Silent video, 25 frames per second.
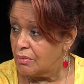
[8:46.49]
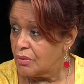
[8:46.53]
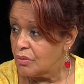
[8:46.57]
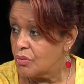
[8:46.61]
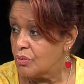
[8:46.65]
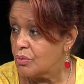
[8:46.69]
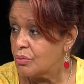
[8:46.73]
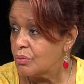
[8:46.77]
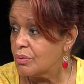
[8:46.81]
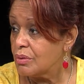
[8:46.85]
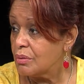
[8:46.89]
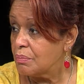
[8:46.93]

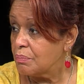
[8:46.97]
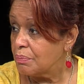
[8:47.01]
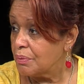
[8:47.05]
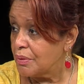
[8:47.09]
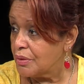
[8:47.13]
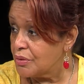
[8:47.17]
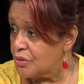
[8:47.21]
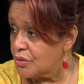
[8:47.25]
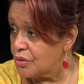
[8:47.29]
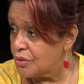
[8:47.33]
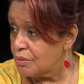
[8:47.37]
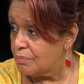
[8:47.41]
to
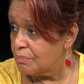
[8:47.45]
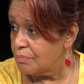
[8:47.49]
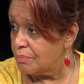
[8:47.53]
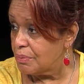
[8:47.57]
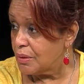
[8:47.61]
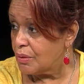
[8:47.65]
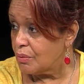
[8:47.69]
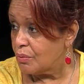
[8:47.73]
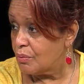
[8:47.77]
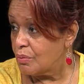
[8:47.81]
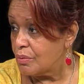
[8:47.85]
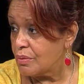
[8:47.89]
depression
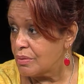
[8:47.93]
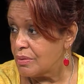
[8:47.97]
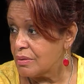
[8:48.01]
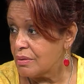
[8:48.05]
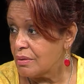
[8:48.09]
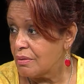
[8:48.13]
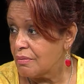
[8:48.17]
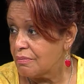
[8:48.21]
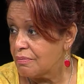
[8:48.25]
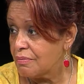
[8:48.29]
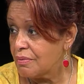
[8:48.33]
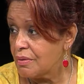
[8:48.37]
because
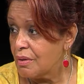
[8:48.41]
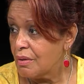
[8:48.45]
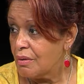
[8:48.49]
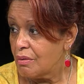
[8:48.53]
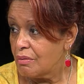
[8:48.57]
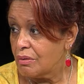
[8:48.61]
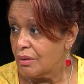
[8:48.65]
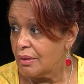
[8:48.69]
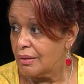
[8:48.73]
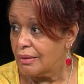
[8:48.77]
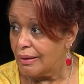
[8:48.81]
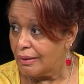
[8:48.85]
of
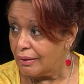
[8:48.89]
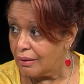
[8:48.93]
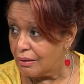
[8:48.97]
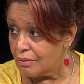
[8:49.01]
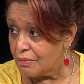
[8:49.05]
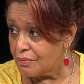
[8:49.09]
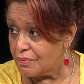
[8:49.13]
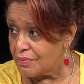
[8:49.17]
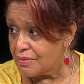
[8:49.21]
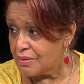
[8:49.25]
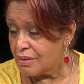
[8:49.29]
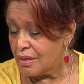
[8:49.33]
the
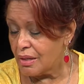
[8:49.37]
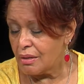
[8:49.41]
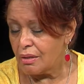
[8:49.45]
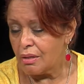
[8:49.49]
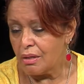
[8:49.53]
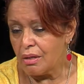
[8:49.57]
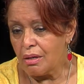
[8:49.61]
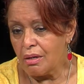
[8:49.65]
negative side,